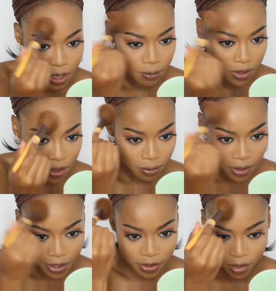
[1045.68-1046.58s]
going to
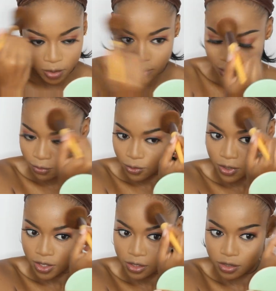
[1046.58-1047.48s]
apply it on my
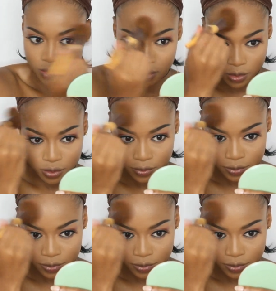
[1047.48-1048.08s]
forehead too,